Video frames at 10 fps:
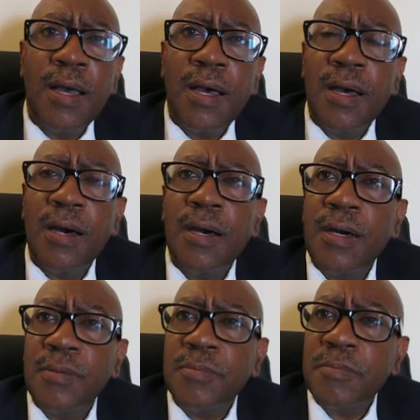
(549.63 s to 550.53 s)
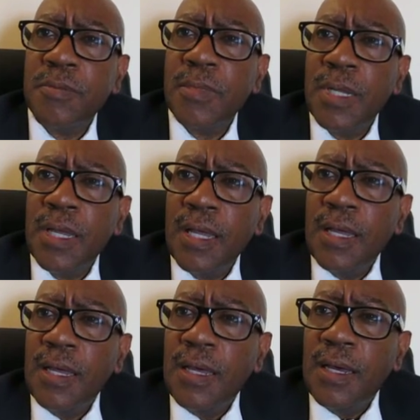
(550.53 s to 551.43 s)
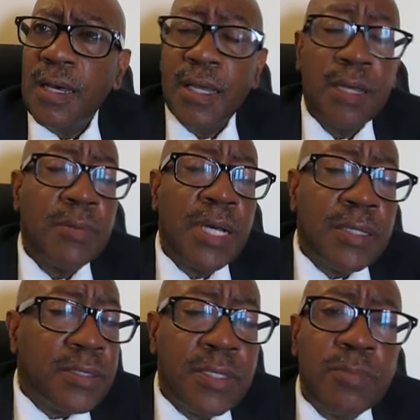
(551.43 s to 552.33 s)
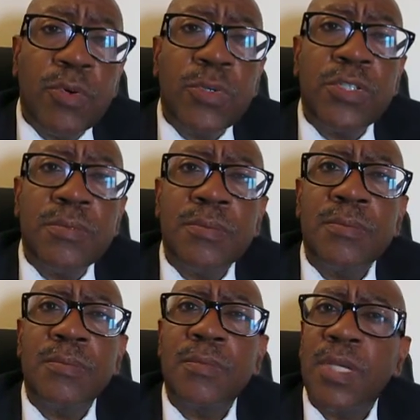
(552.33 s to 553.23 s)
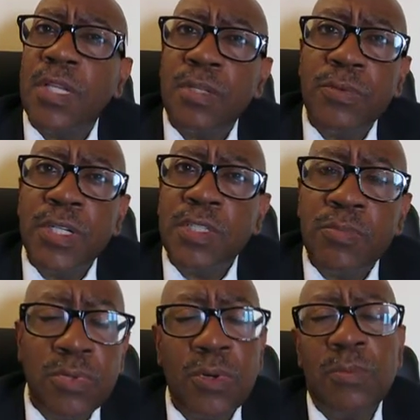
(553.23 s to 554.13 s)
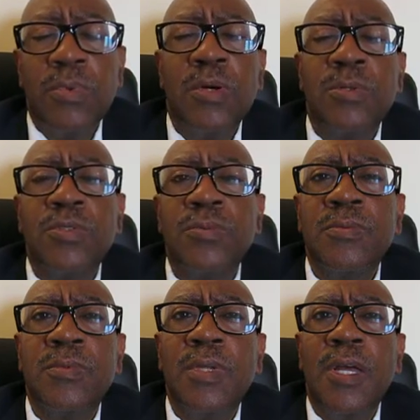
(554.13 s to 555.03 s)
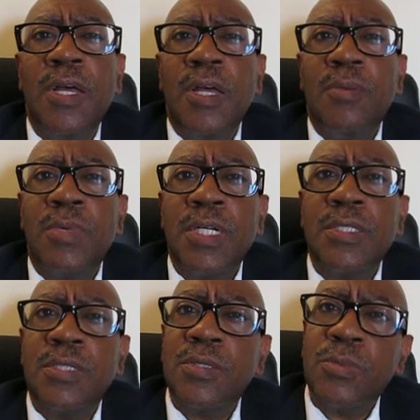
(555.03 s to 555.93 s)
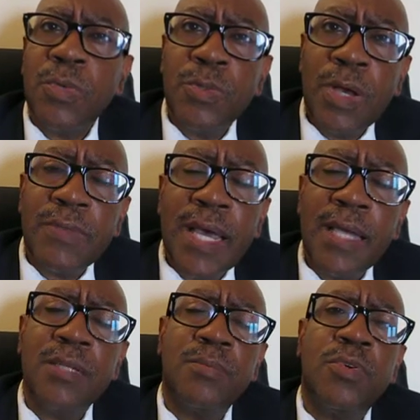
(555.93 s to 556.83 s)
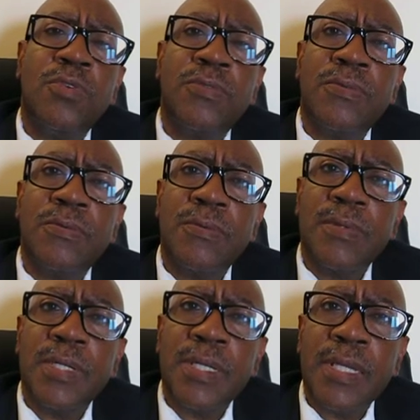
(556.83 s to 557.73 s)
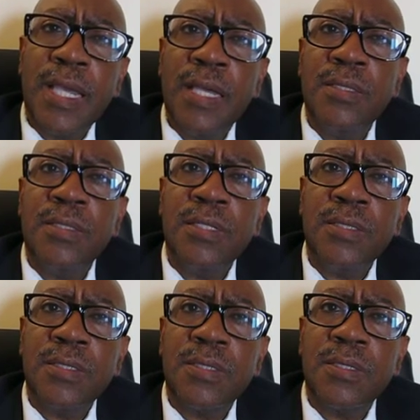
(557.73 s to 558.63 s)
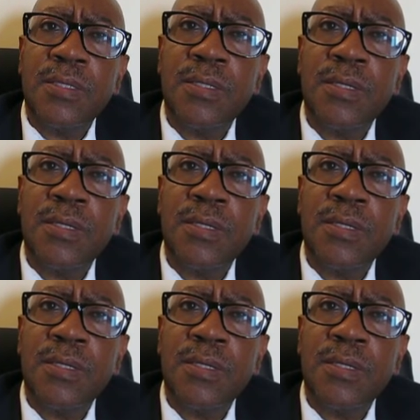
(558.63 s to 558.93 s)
I am anti-abortion. Hillary is pro-abortion. But when you have to add up both candidates,